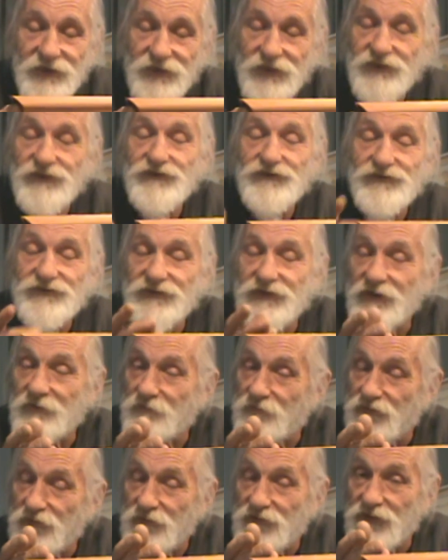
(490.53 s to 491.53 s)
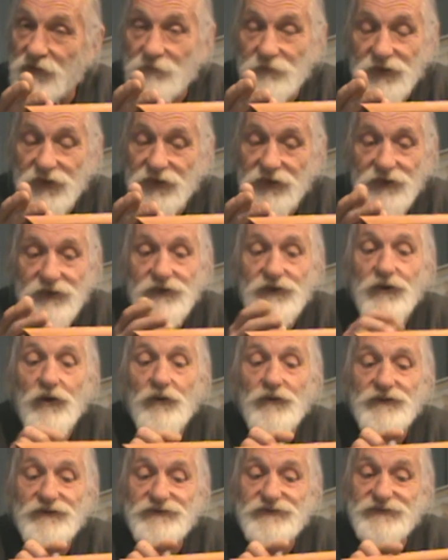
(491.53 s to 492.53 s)
then you skip the B, you
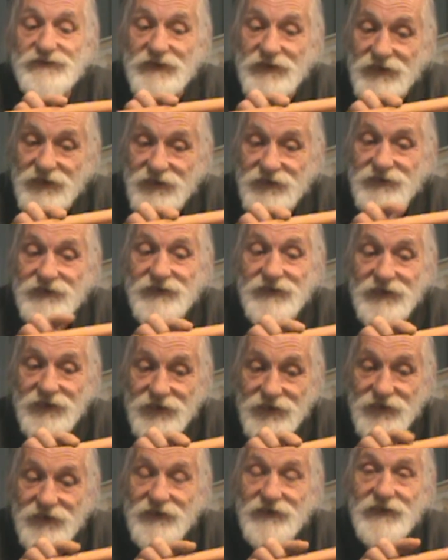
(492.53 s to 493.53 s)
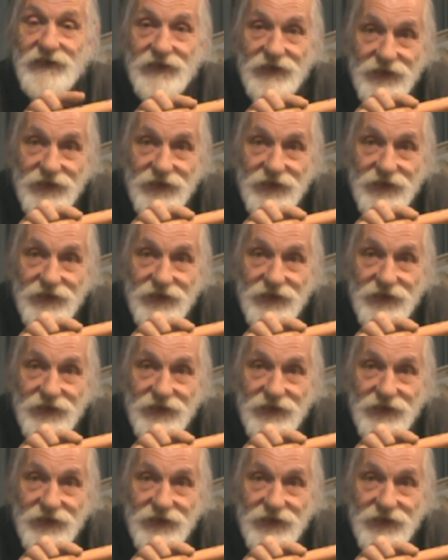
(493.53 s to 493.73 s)
go to C, D,